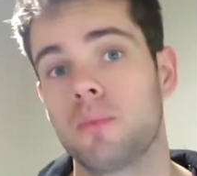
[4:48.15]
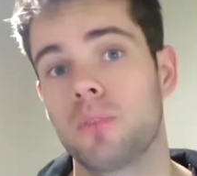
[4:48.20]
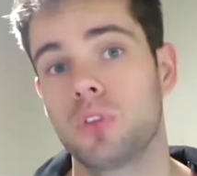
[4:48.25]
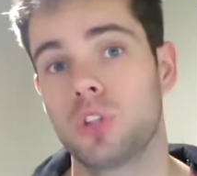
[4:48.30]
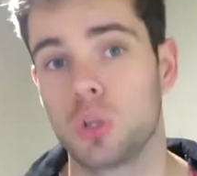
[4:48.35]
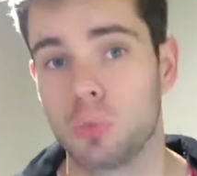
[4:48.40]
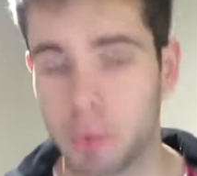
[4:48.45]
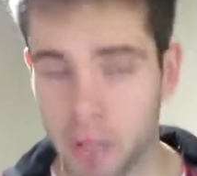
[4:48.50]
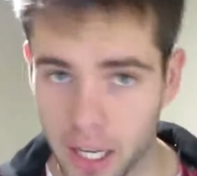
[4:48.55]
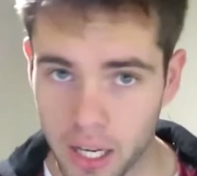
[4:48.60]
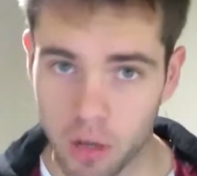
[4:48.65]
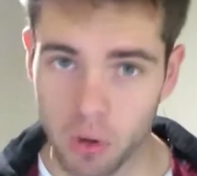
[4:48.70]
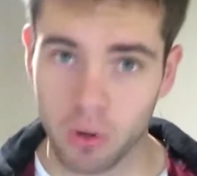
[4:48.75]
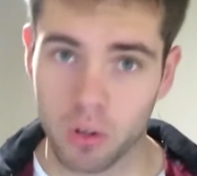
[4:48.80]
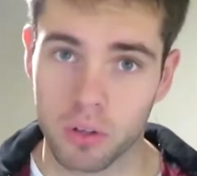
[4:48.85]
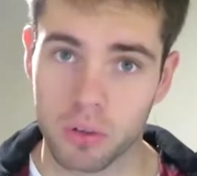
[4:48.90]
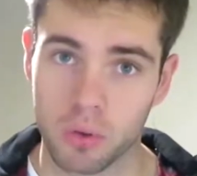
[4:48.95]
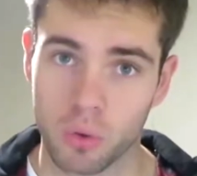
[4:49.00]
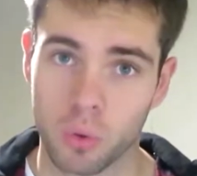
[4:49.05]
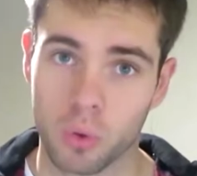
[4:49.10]
to
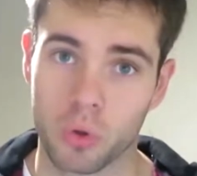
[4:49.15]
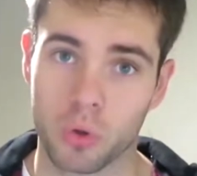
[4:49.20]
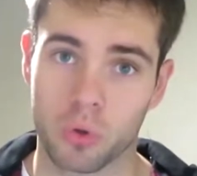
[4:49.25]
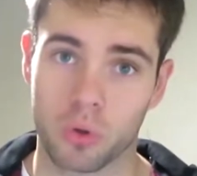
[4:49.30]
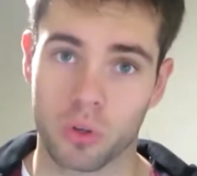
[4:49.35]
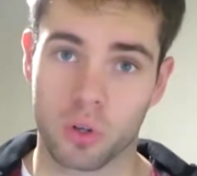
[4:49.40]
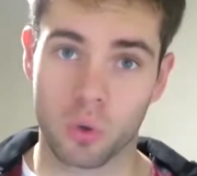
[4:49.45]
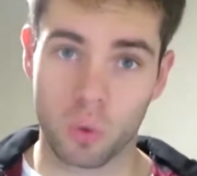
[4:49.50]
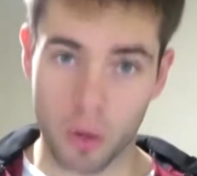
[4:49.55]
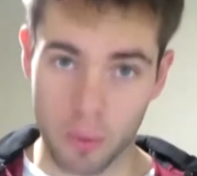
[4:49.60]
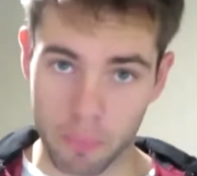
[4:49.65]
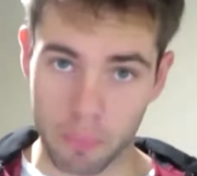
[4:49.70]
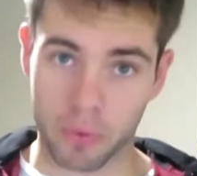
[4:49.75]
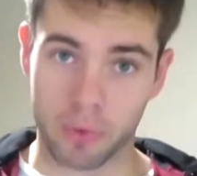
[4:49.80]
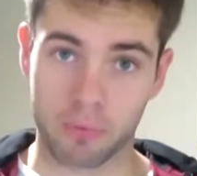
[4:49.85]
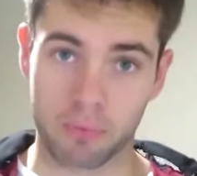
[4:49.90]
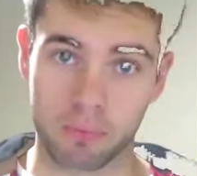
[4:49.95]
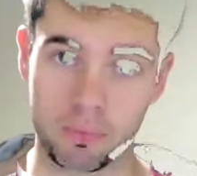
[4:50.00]
power all your equipment.